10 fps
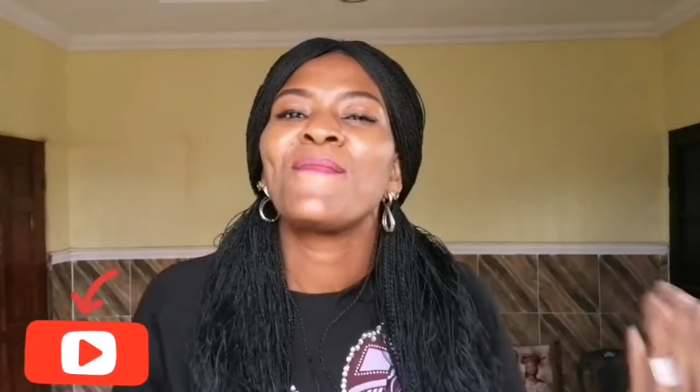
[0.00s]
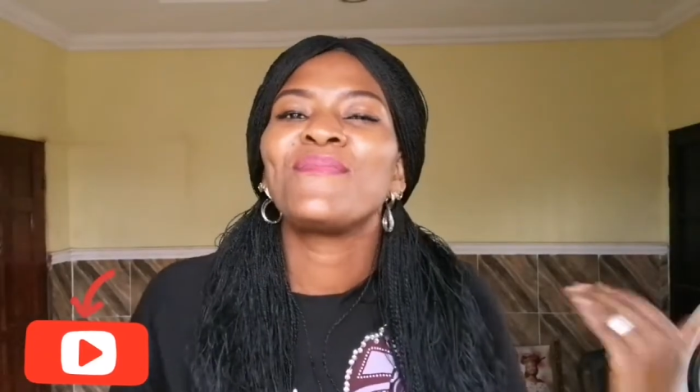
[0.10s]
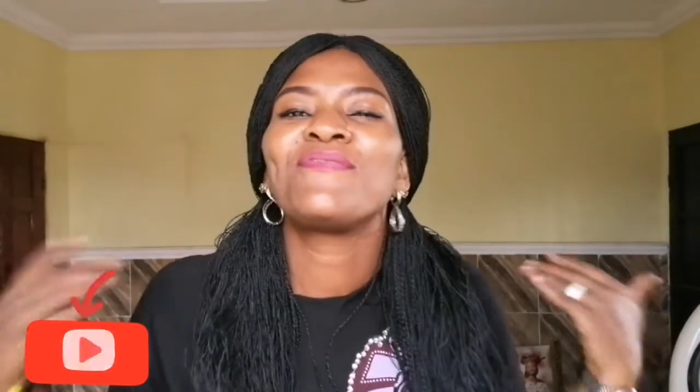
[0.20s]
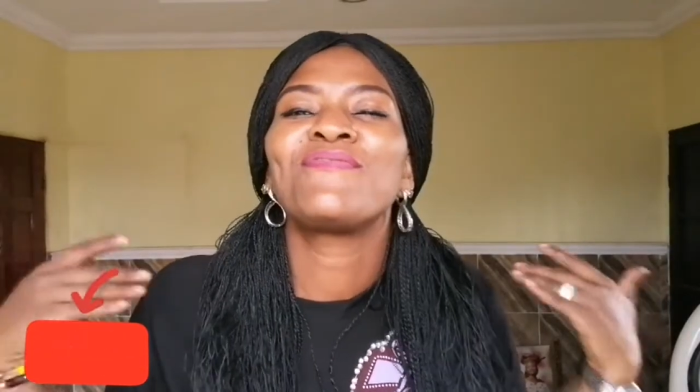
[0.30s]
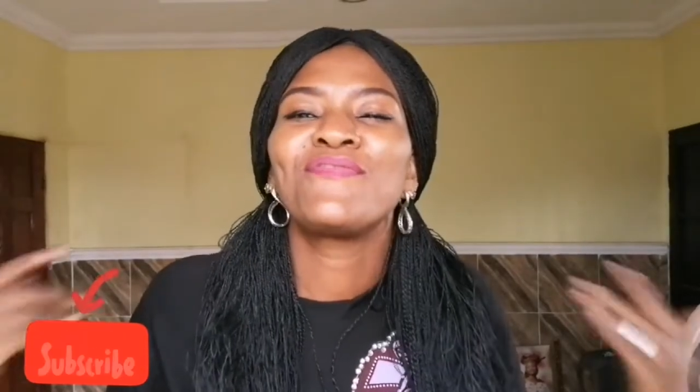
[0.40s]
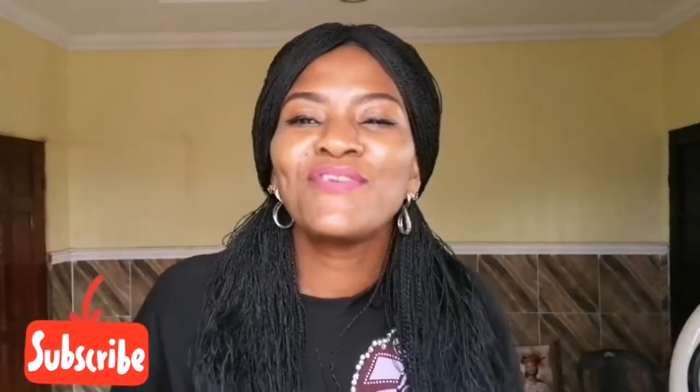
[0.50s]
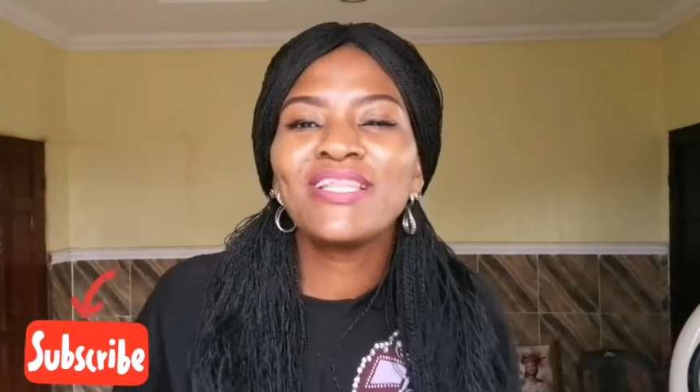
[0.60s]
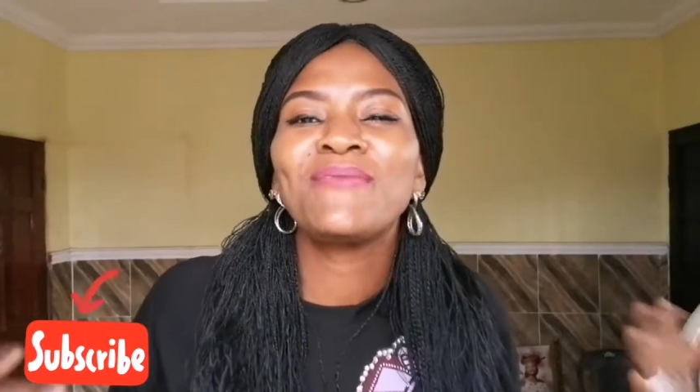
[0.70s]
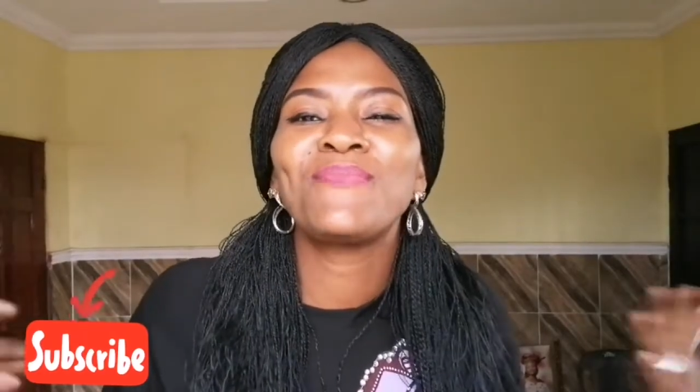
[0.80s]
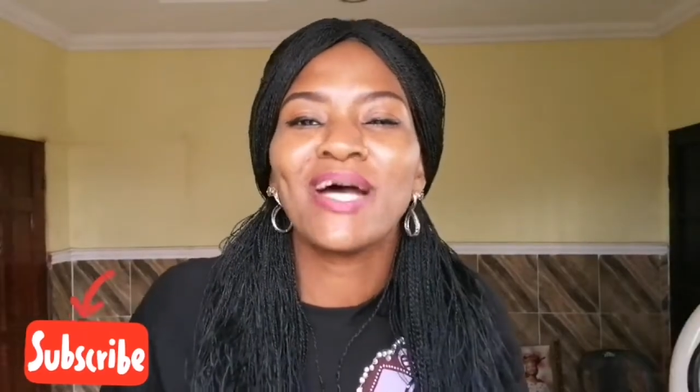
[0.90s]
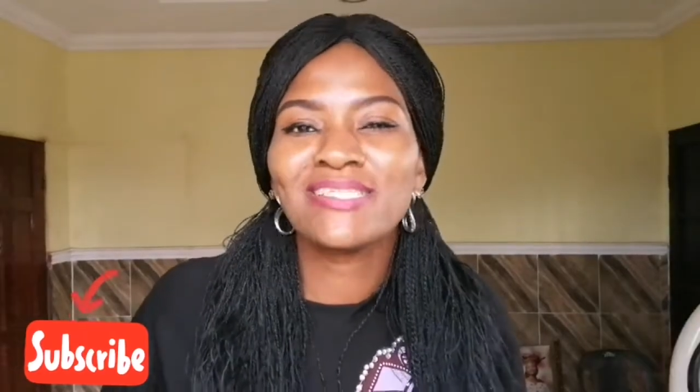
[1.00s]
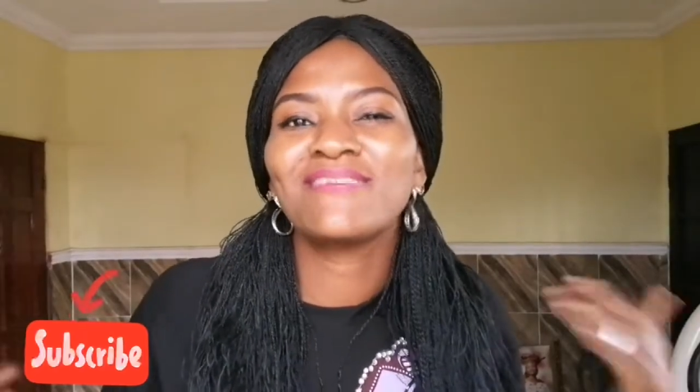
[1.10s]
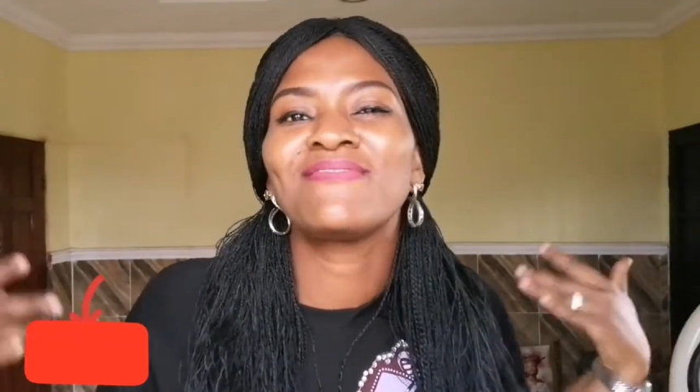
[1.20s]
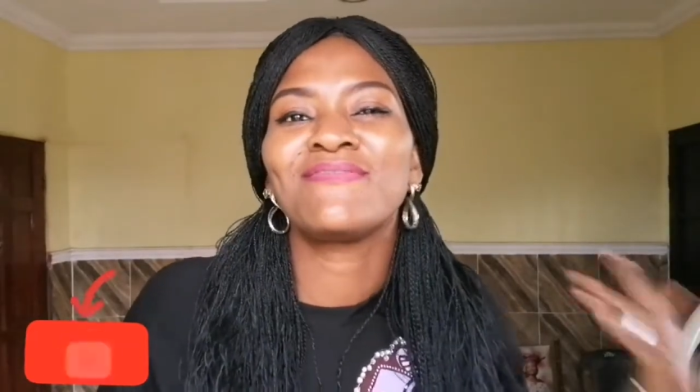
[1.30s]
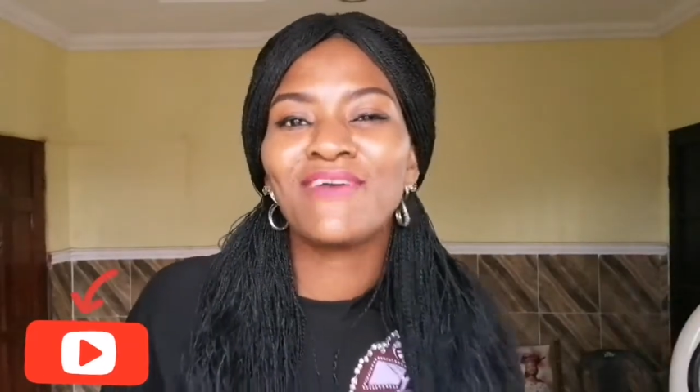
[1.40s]
be fully part
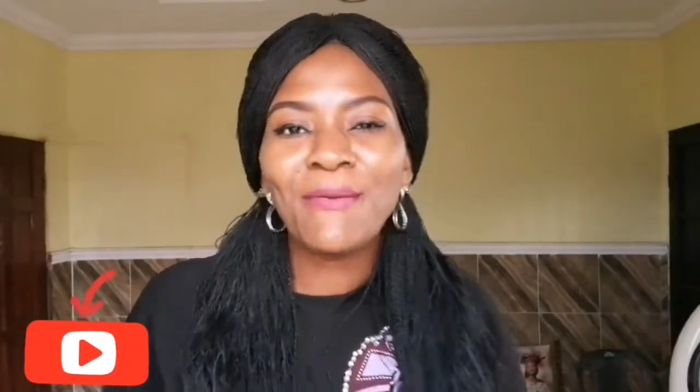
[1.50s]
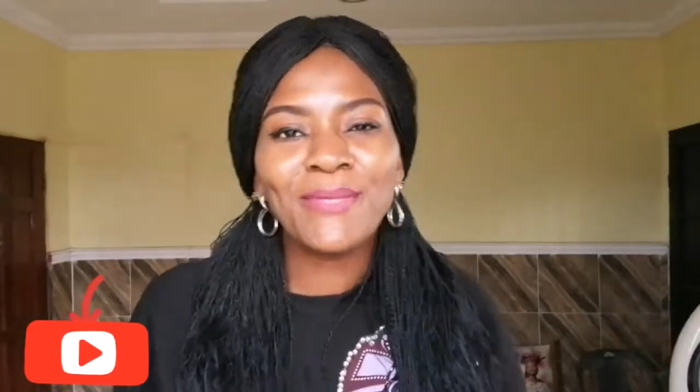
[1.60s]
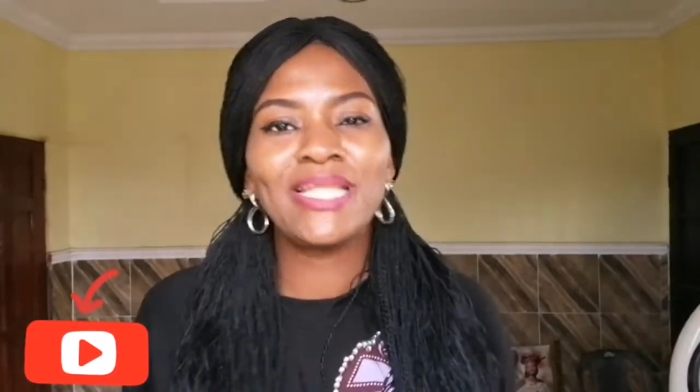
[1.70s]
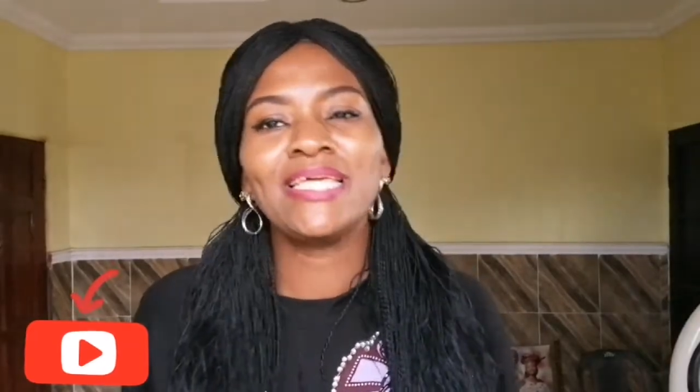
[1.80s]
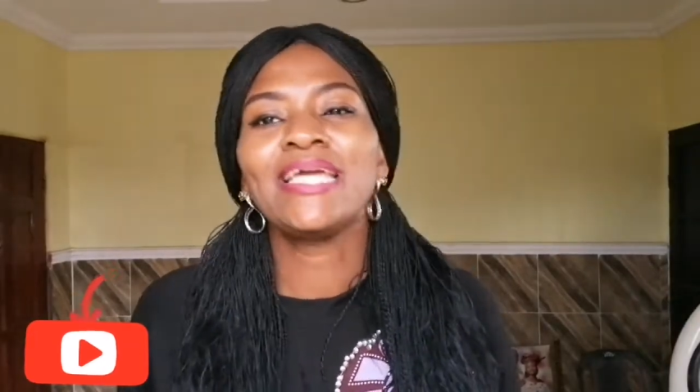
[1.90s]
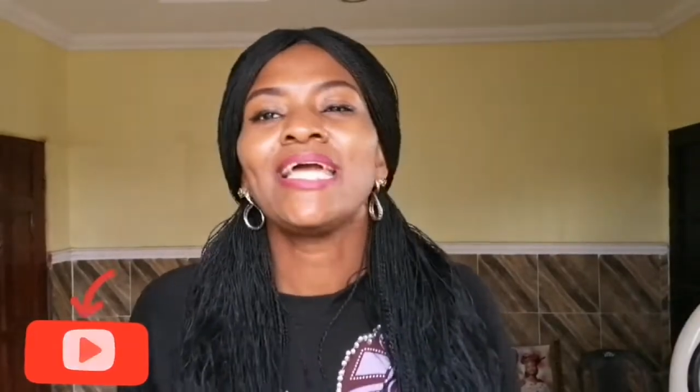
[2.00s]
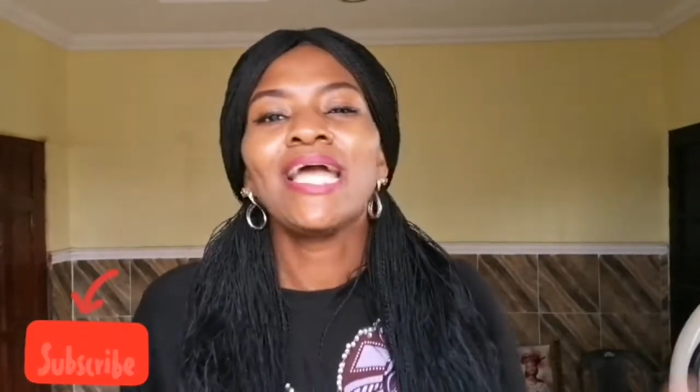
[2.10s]
of the family.